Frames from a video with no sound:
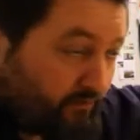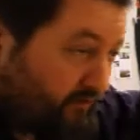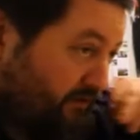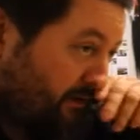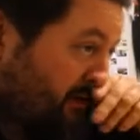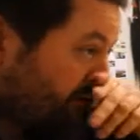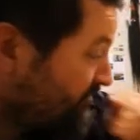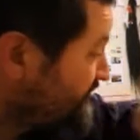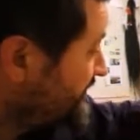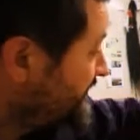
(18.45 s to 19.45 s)
stitching
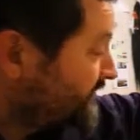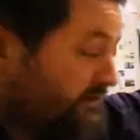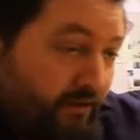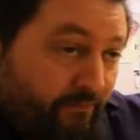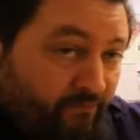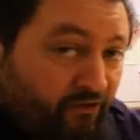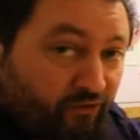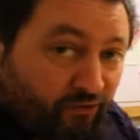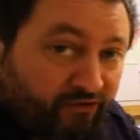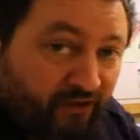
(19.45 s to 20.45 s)
machine
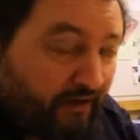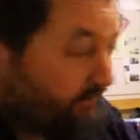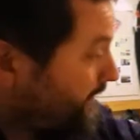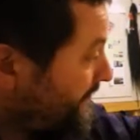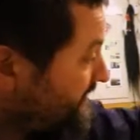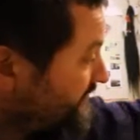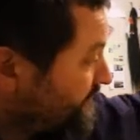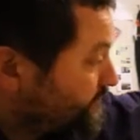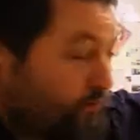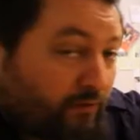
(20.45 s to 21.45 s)
to a side, and
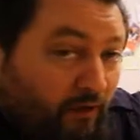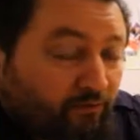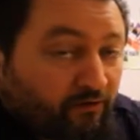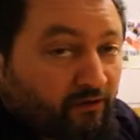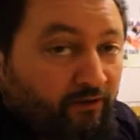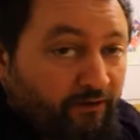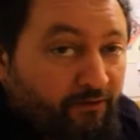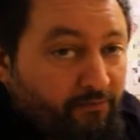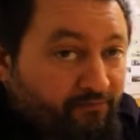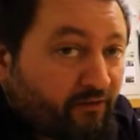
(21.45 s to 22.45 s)
then roll out
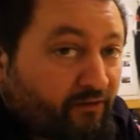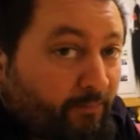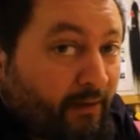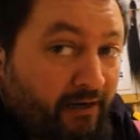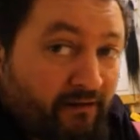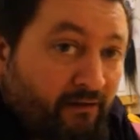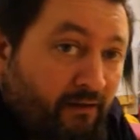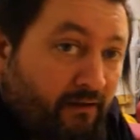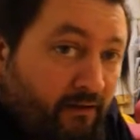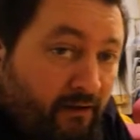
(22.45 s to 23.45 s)
the panel,
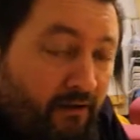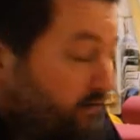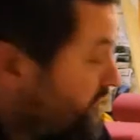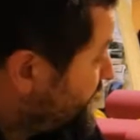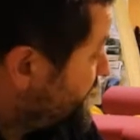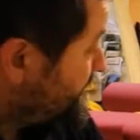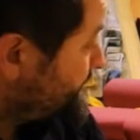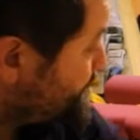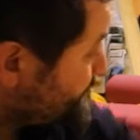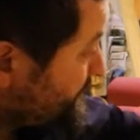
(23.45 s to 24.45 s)

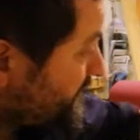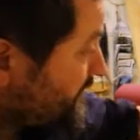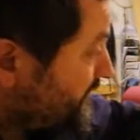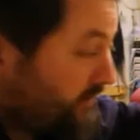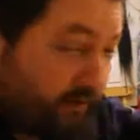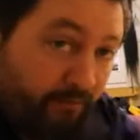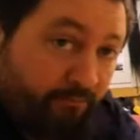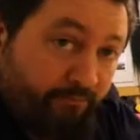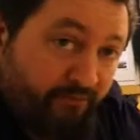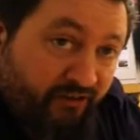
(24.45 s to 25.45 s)
and
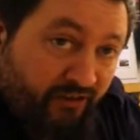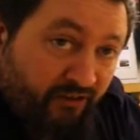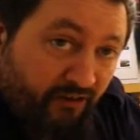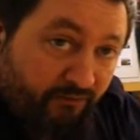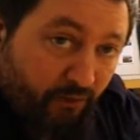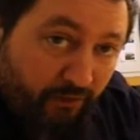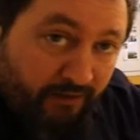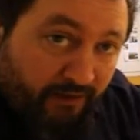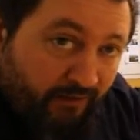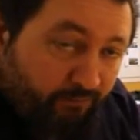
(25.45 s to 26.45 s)
then take the foil
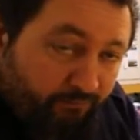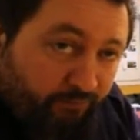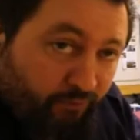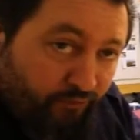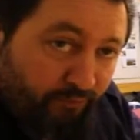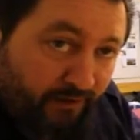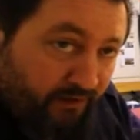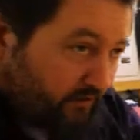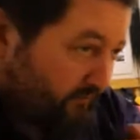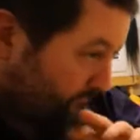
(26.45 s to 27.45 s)
that I was
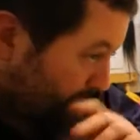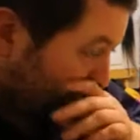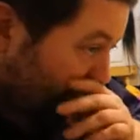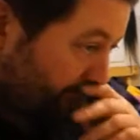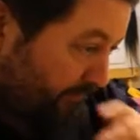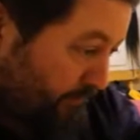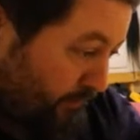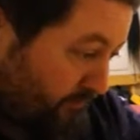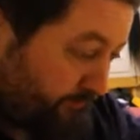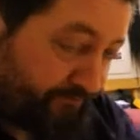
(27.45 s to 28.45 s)
making as a
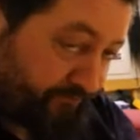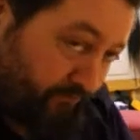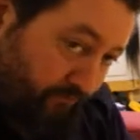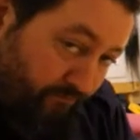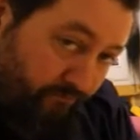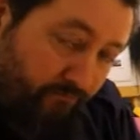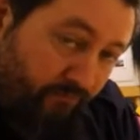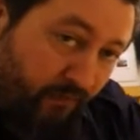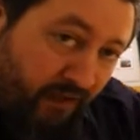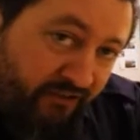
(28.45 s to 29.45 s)
model
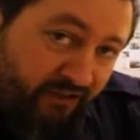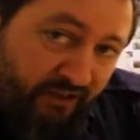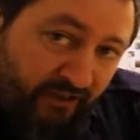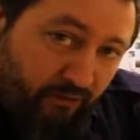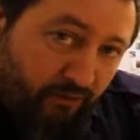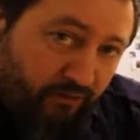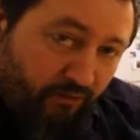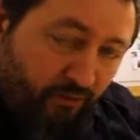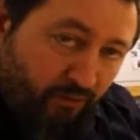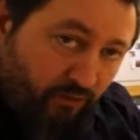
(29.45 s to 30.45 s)
and take it out
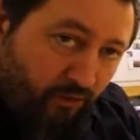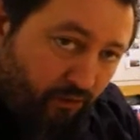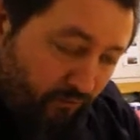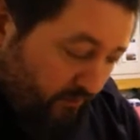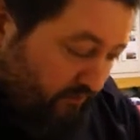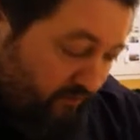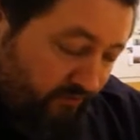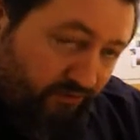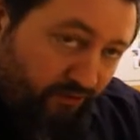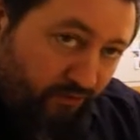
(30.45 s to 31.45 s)
all over it
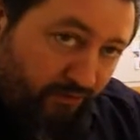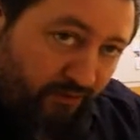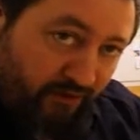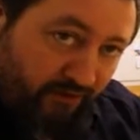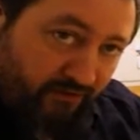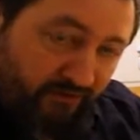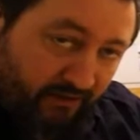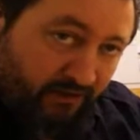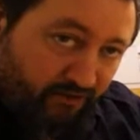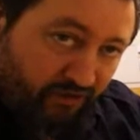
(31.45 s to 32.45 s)
so that it's
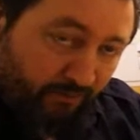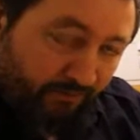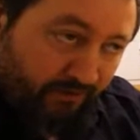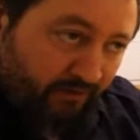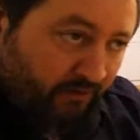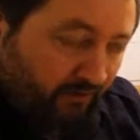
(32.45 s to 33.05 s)
laying on top of it,